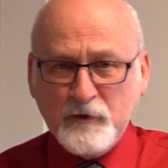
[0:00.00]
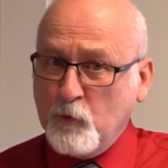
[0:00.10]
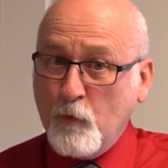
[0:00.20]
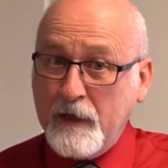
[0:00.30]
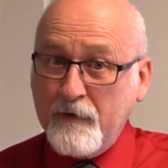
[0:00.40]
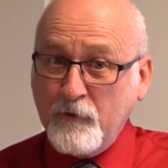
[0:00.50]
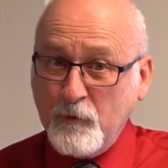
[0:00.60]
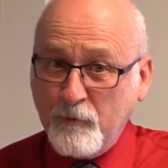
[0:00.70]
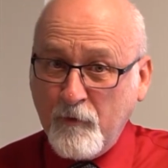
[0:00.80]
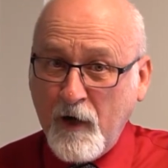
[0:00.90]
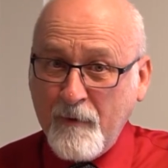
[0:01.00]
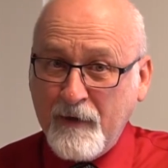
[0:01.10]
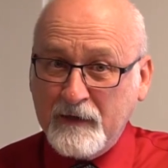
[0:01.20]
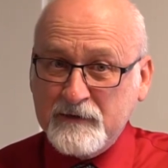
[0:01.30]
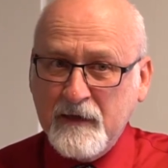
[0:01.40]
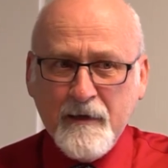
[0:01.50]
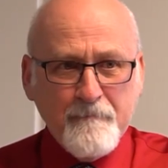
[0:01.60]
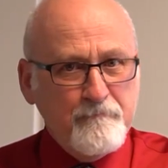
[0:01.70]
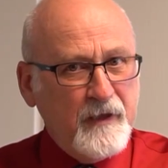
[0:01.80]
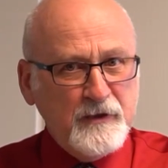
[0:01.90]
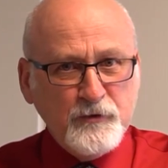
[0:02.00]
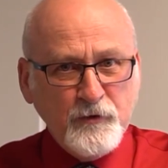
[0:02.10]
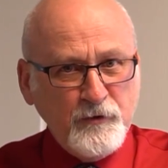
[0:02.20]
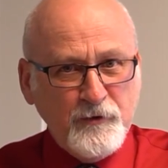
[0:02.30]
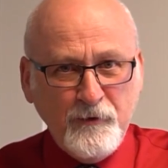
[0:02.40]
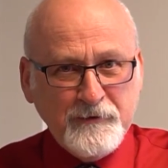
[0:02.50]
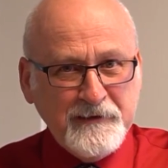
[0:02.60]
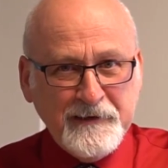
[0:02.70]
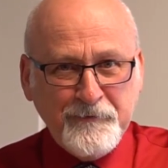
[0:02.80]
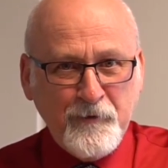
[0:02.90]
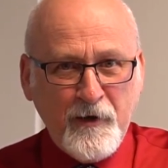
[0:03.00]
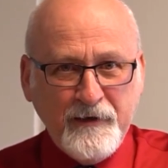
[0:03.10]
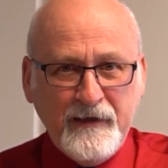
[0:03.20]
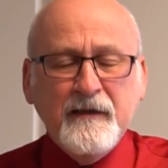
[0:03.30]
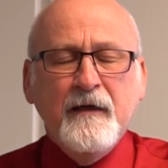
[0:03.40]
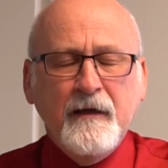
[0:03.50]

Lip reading: So whatever you promised, make sure you don't deliver on it.